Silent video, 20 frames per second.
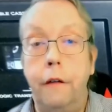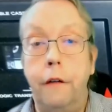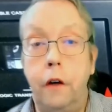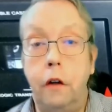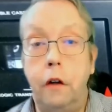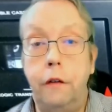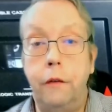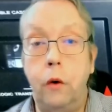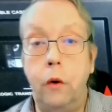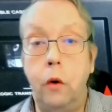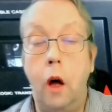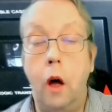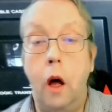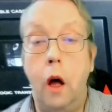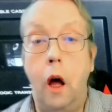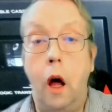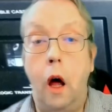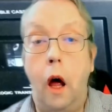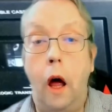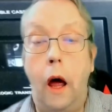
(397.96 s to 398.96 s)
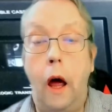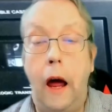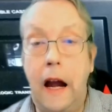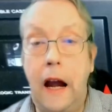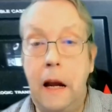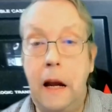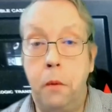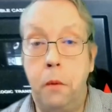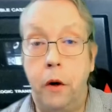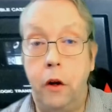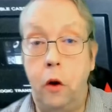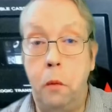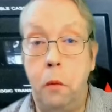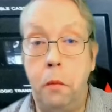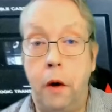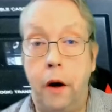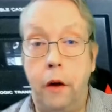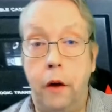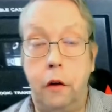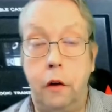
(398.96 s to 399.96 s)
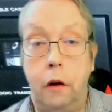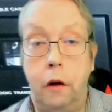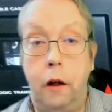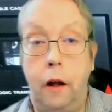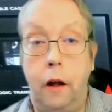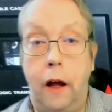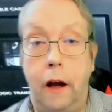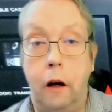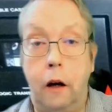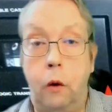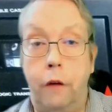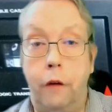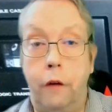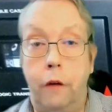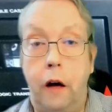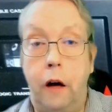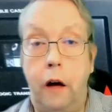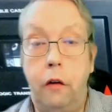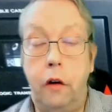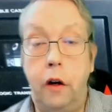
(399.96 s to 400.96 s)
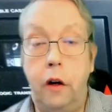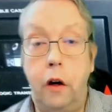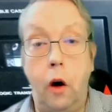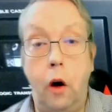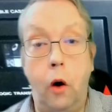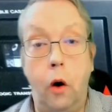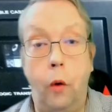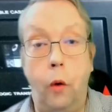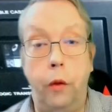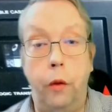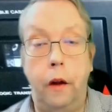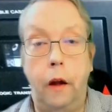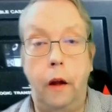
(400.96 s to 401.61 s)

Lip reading: First of all, anybody who buys a teac 1200 or